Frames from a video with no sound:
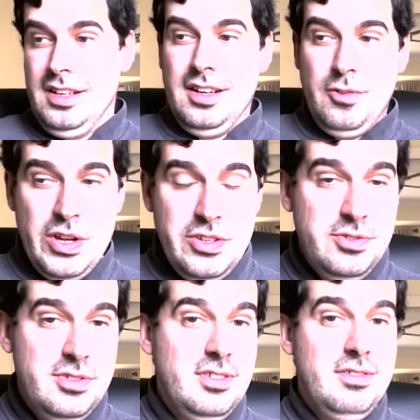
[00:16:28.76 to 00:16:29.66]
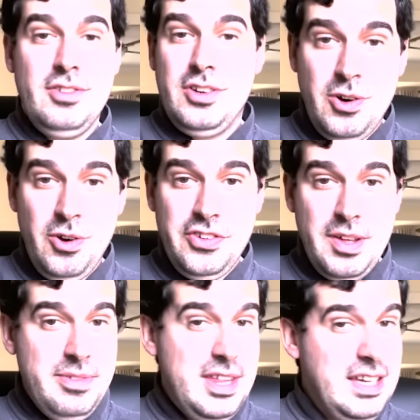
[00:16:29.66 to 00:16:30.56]
when you call
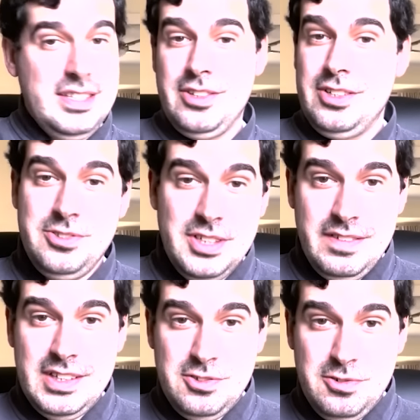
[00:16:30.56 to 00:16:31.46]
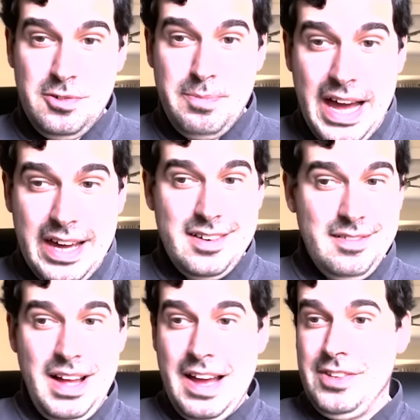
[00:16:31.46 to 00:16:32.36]
something is going to give it to you back
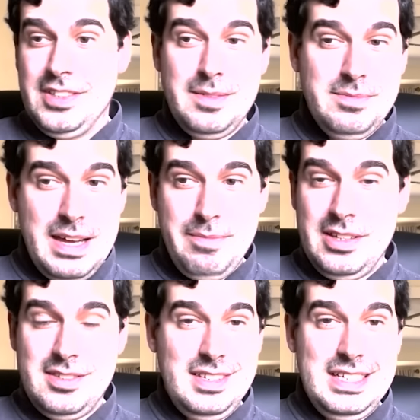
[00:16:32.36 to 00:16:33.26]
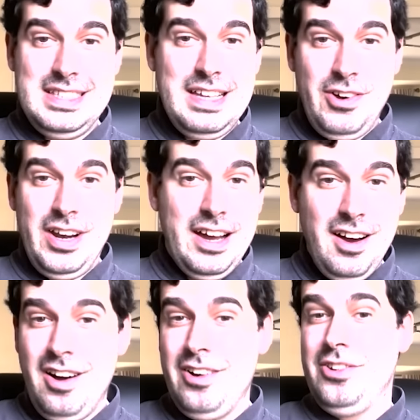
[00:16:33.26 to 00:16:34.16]
after some time but it's never like
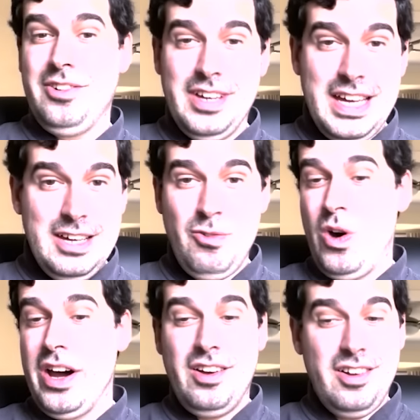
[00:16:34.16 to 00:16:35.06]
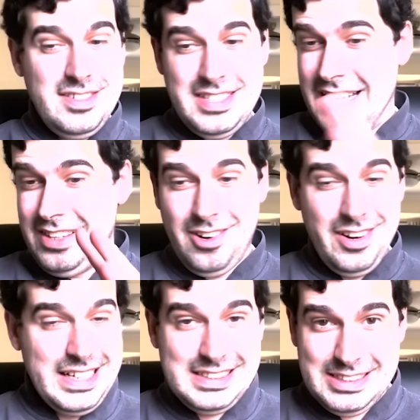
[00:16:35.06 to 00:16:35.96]
oh you're getting one or ten or
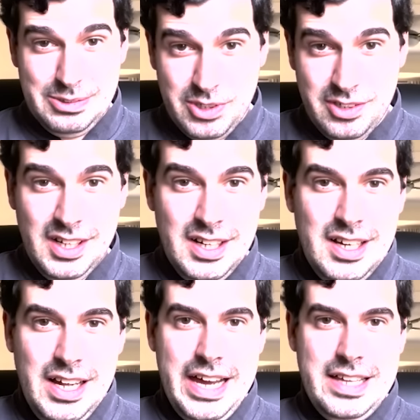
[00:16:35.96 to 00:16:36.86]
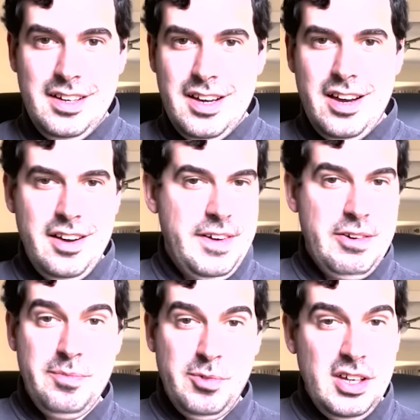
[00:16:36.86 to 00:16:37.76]
like zero and uh,
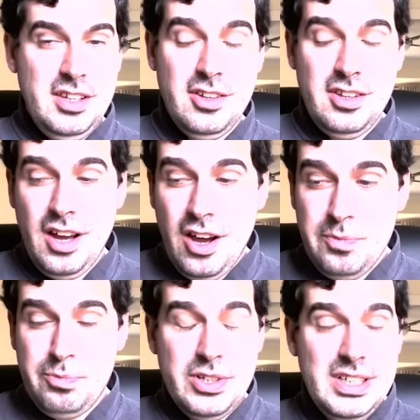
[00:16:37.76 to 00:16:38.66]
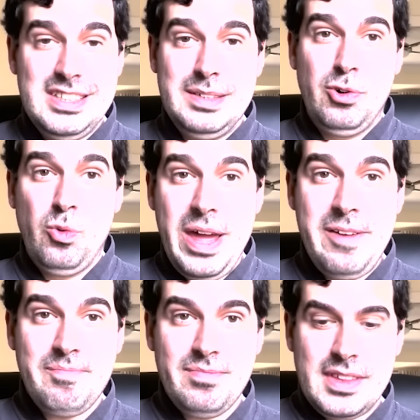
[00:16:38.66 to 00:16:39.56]
very in, in an unpredictable way
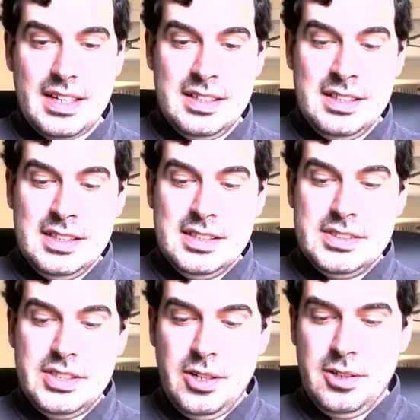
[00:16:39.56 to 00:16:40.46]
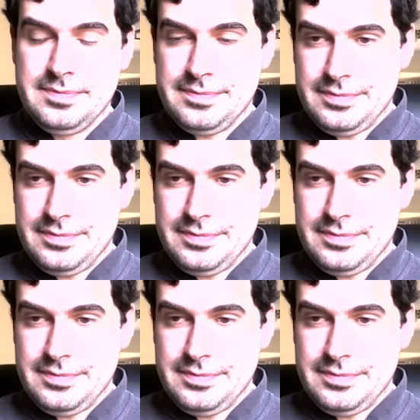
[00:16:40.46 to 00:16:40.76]
so